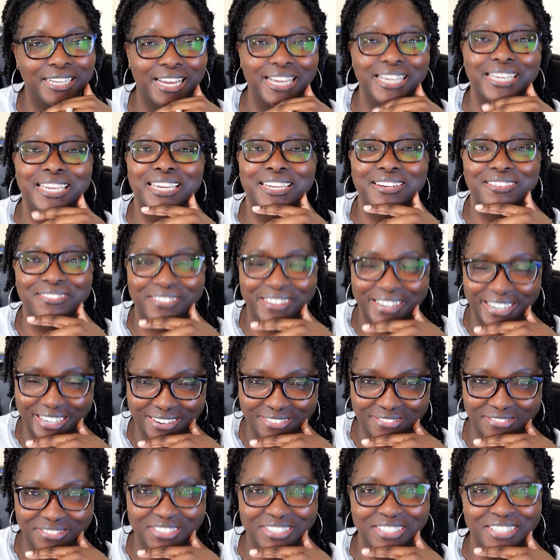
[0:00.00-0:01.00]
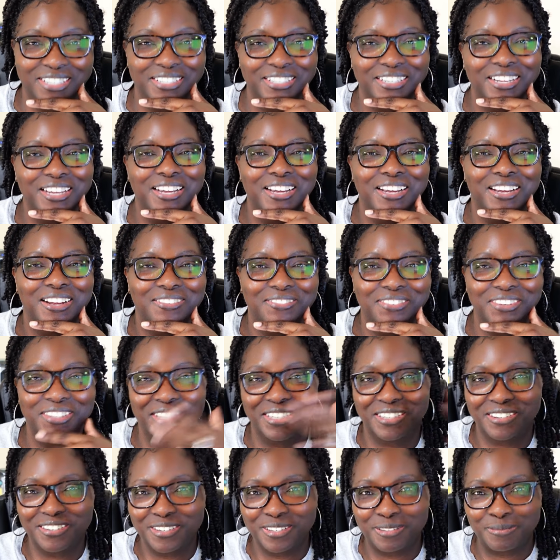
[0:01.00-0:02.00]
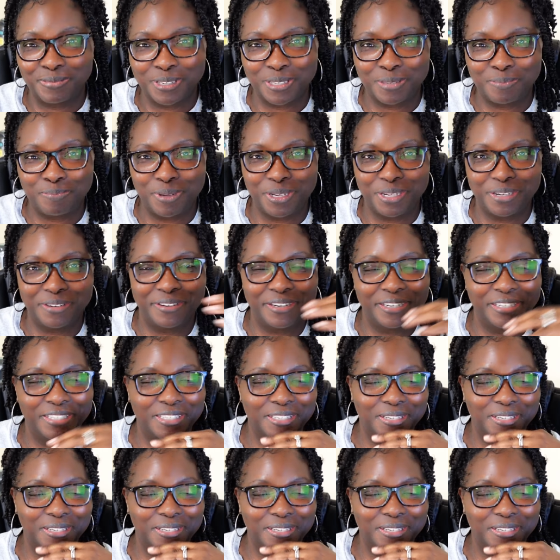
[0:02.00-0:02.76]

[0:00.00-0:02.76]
and getting ready for the for the Christmas spirit.